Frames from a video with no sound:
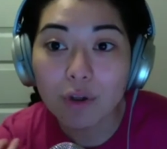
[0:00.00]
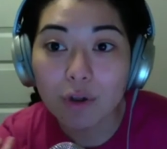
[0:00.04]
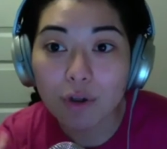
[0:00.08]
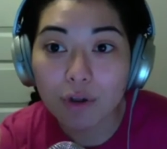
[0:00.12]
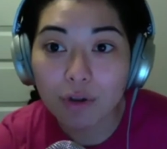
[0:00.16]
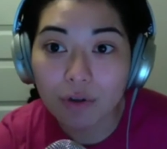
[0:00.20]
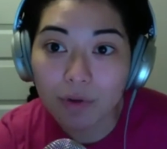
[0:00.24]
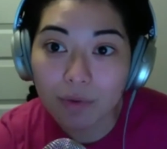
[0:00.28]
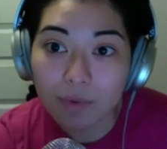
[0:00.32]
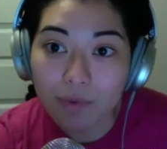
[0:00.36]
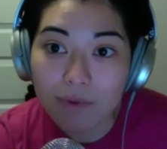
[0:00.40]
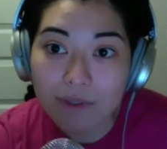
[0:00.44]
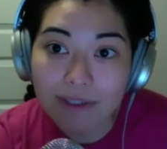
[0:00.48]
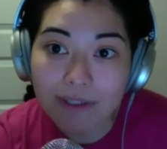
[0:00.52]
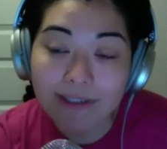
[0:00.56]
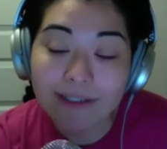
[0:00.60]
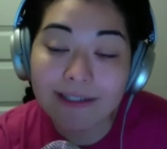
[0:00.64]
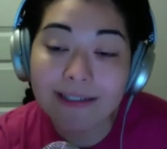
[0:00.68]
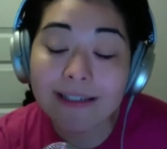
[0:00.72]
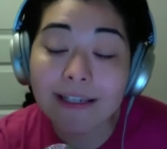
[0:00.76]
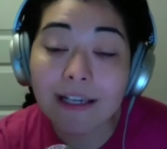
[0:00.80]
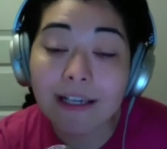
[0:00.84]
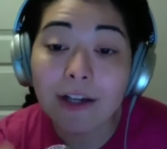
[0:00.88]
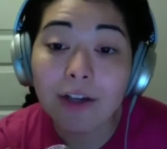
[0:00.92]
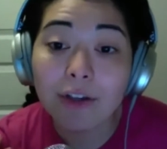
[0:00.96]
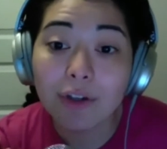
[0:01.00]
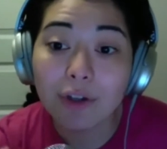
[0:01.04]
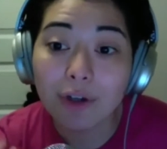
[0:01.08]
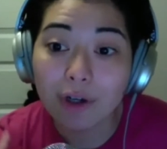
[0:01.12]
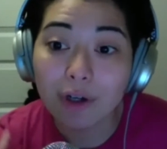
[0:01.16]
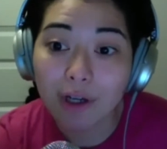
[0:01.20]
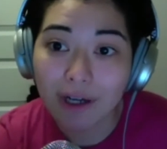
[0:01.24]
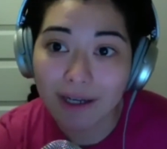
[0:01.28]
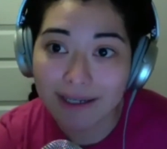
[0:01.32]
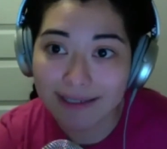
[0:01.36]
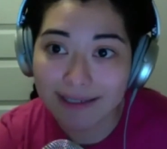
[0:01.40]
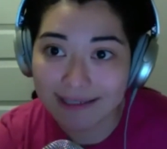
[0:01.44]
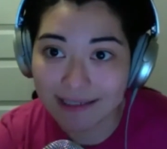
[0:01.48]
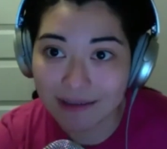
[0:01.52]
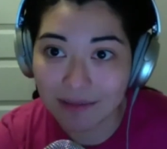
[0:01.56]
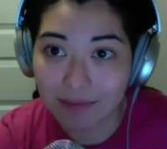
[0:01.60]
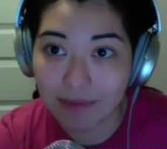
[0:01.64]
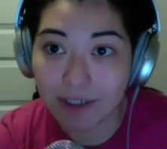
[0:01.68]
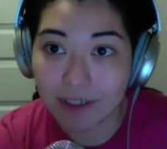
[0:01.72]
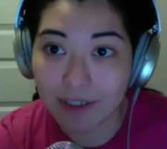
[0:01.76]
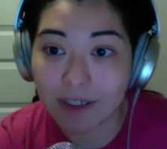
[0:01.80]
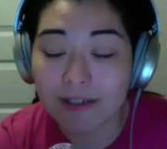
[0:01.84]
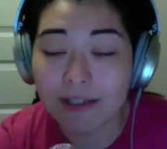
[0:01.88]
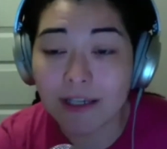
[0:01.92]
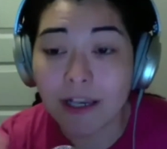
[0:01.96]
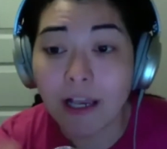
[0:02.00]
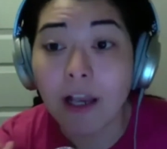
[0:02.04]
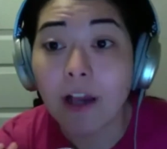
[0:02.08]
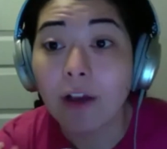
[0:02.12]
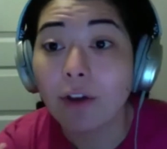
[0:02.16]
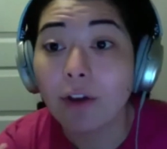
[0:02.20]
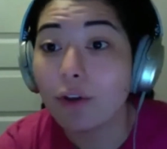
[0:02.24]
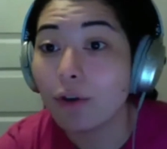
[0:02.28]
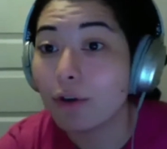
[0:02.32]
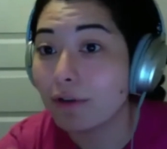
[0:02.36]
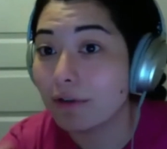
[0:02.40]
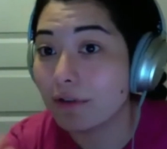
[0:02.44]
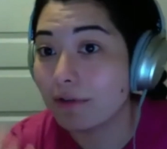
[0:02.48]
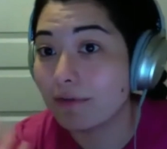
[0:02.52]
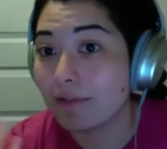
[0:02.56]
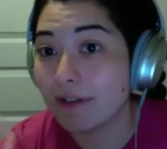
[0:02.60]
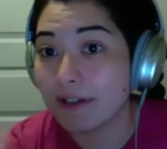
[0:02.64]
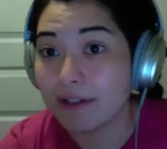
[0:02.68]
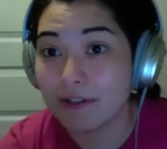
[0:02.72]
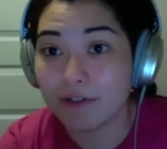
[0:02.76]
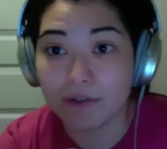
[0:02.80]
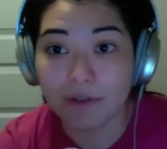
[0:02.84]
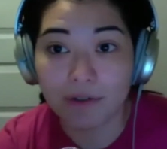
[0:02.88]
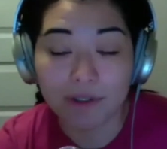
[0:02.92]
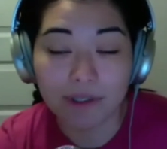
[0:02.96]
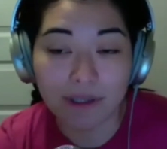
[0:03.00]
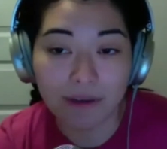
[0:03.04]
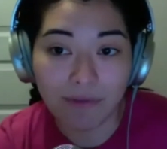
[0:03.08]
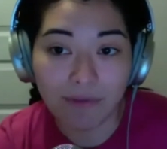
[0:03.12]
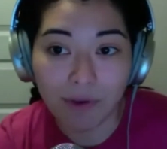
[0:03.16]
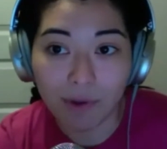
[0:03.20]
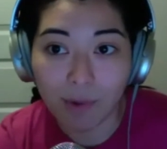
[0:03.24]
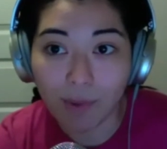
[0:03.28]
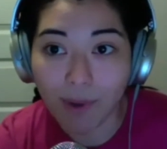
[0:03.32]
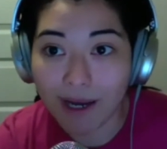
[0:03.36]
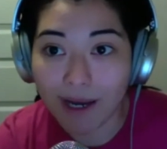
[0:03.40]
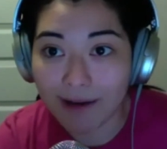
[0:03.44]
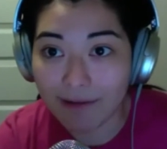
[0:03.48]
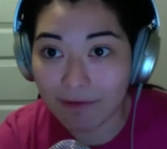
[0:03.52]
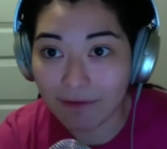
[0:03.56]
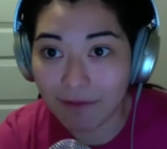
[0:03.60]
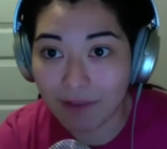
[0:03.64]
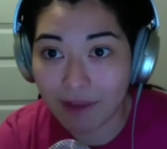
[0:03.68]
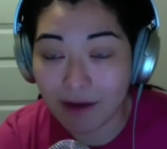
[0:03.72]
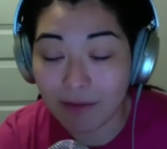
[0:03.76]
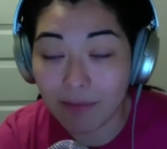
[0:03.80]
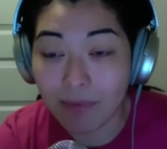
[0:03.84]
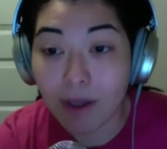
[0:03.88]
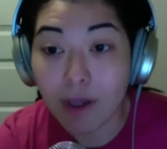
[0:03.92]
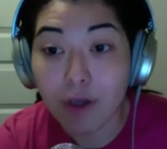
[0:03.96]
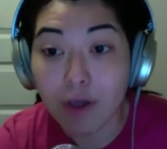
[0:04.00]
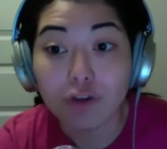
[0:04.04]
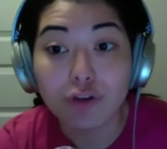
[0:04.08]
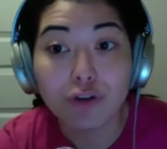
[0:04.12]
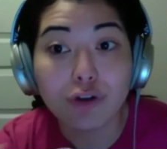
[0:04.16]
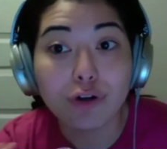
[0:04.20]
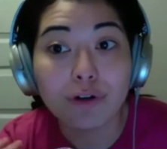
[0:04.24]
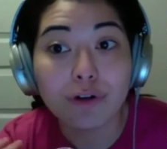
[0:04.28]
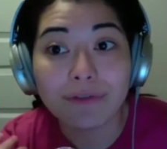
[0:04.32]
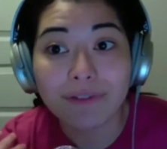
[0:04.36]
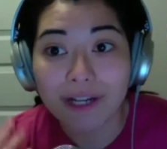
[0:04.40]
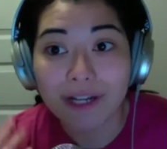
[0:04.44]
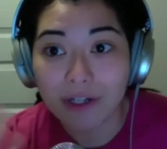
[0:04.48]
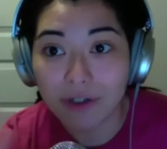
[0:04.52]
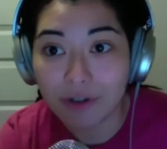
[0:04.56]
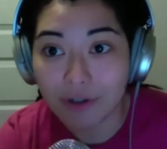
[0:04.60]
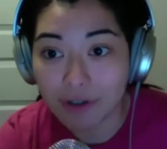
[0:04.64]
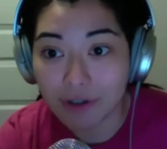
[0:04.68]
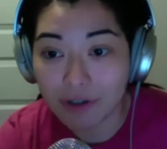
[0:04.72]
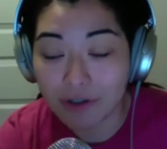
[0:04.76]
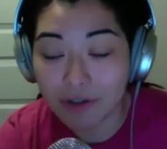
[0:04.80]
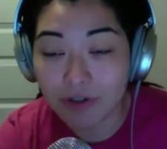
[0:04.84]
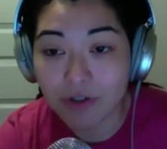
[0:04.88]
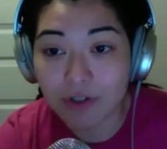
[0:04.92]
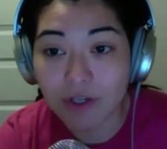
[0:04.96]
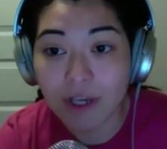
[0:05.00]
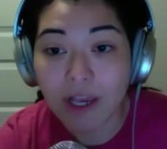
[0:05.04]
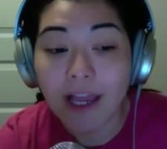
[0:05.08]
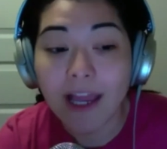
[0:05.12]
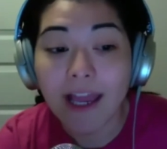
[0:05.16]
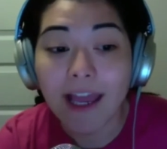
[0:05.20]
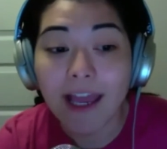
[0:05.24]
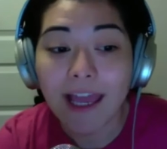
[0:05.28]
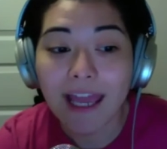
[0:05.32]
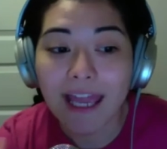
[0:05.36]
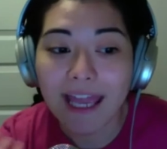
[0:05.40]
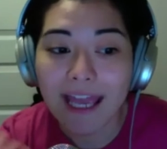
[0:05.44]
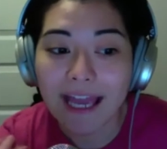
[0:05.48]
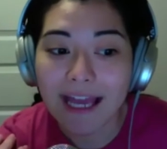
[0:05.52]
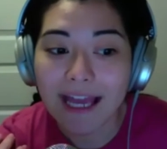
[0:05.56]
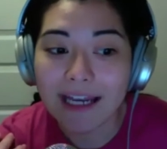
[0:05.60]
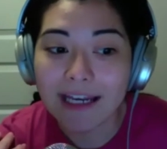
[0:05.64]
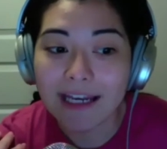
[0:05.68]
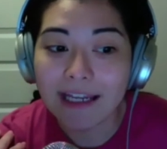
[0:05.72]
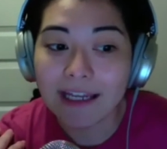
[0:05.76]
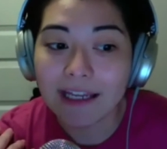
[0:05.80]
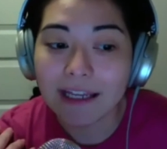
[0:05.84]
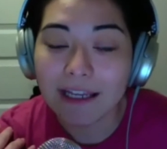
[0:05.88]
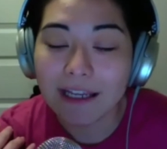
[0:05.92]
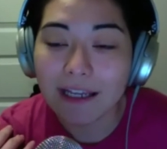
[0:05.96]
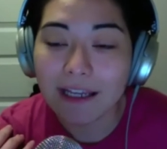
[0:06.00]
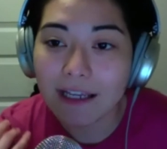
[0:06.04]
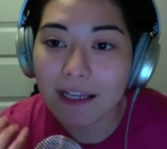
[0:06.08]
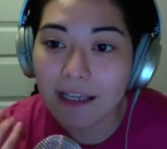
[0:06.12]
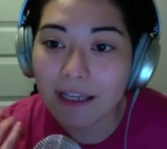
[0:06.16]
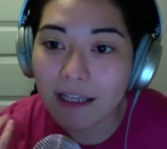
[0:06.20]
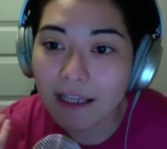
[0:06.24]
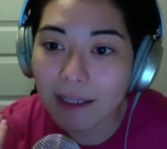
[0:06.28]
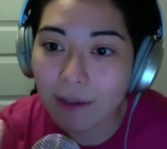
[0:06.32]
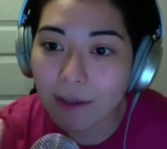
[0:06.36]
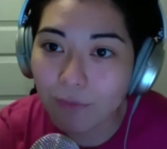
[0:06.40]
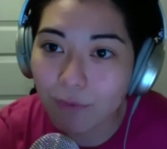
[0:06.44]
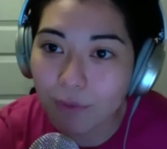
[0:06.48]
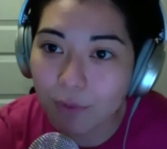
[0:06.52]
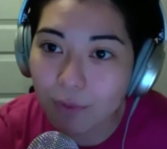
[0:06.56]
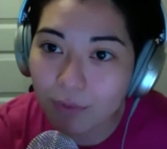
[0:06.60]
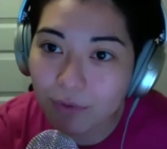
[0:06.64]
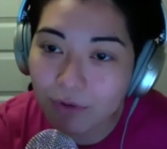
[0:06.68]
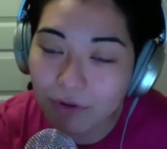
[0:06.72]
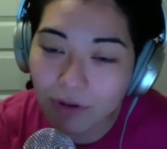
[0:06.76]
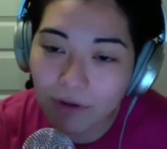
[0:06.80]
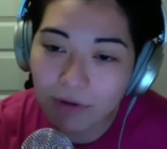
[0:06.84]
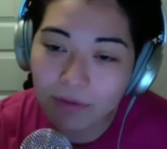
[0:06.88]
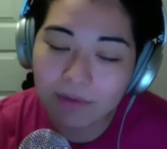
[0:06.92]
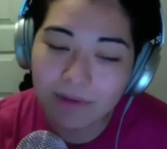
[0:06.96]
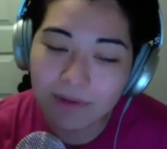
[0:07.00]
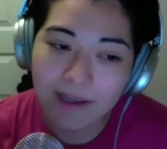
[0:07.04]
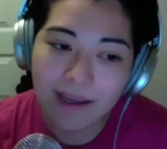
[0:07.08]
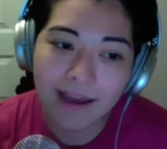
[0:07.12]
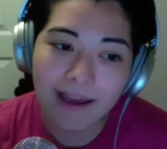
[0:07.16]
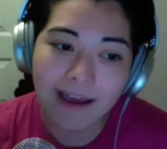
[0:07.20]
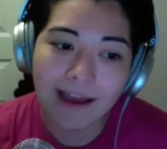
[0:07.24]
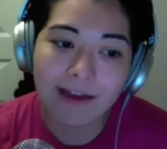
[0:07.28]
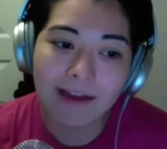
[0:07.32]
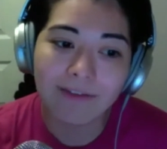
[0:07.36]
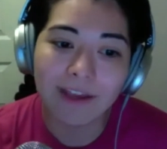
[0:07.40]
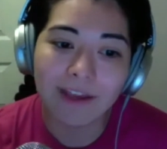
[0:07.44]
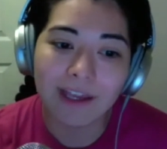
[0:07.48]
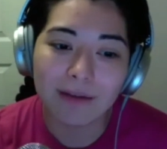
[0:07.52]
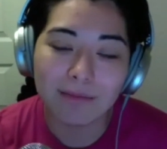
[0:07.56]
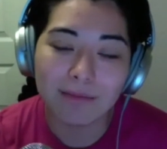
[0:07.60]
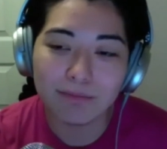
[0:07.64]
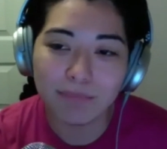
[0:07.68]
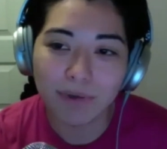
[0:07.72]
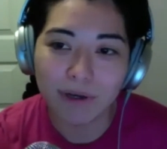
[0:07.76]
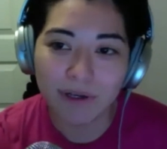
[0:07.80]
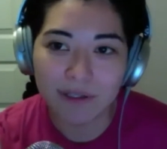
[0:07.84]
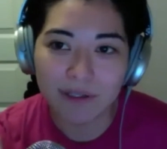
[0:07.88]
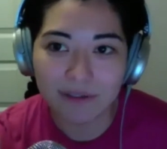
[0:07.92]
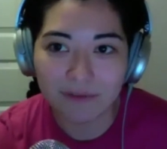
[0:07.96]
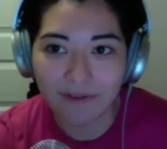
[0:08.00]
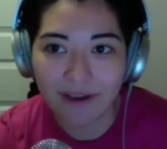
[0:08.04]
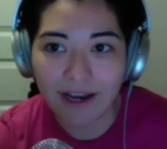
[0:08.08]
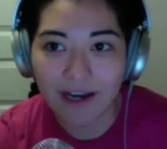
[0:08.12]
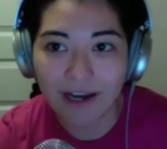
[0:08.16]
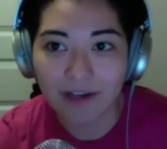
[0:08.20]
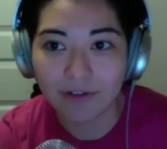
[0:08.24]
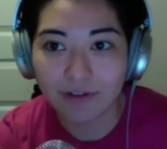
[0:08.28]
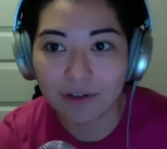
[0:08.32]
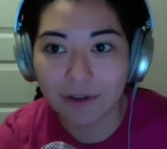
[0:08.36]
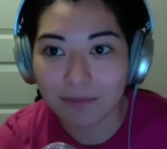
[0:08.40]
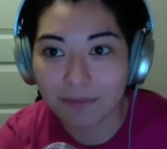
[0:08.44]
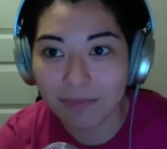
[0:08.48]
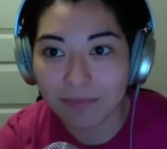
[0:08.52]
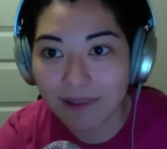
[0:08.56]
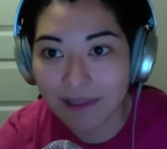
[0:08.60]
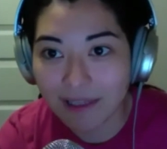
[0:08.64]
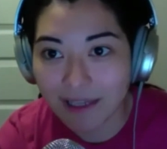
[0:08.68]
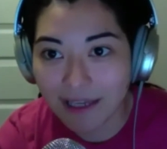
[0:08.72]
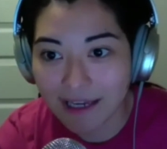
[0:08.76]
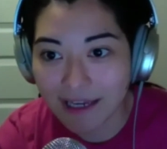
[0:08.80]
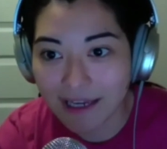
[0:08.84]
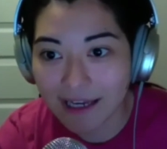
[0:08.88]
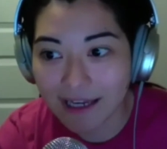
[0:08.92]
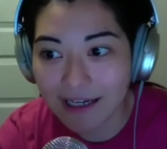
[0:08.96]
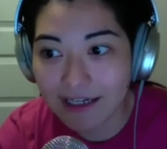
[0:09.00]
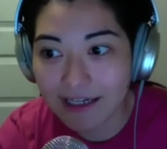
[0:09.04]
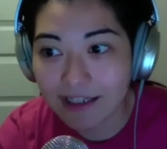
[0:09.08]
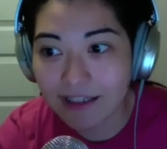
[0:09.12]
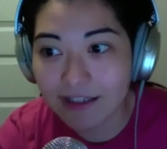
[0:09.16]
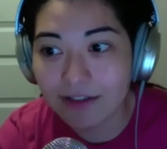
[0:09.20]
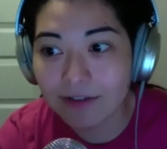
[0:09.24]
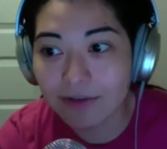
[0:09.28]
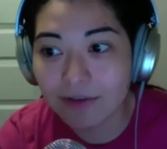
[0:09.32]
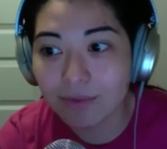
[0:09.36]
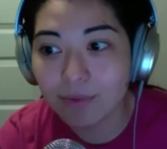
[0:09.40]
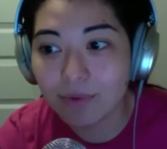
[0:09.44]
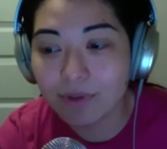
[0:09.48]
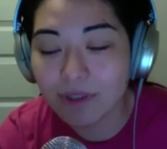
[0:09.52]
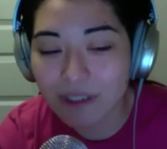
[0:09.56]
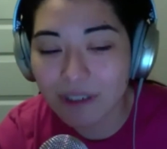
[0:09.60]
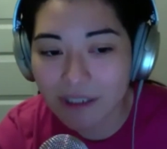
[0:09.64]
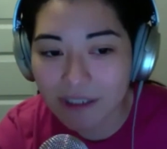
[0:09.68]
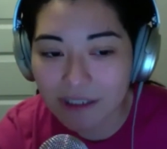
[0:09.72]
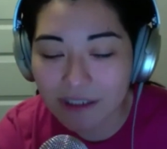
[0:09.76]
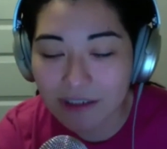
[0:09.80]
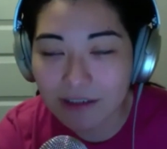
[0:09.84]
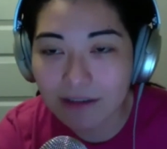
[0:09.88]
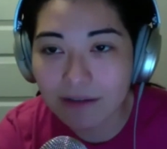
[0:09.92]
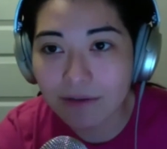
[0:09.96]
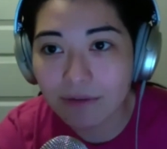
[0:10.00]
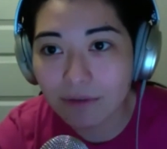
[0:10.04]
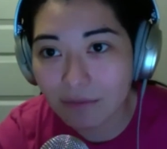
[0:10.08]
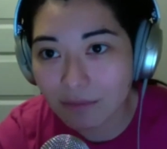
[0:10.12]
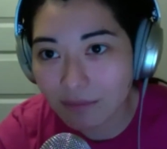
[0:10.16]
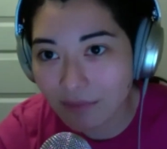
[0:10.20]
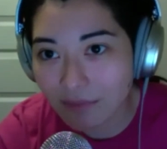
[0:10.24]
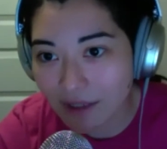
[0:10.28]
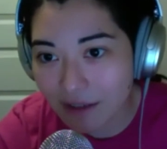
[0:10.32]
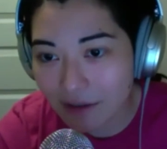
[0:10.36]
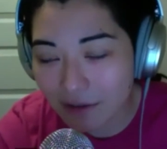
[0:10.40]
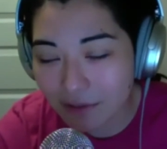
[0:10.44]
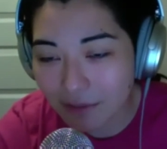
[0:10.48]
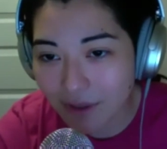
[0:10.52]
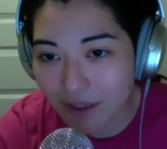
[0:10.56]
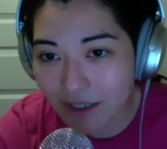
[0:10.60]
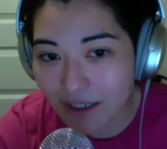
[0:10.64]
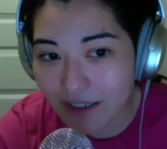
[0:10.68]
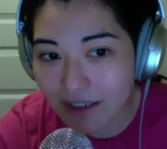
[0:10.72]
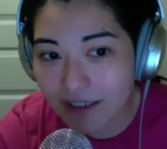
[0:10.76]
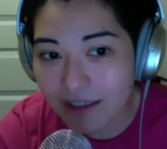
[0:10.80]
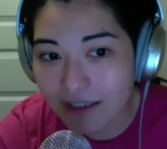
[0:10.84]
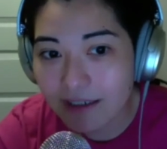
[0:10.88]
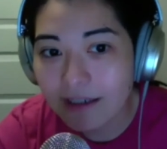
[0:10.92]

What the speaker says: users, your customers, your investors if you have them, your vendors. And if you don't have a bus factor plan, you need to make one,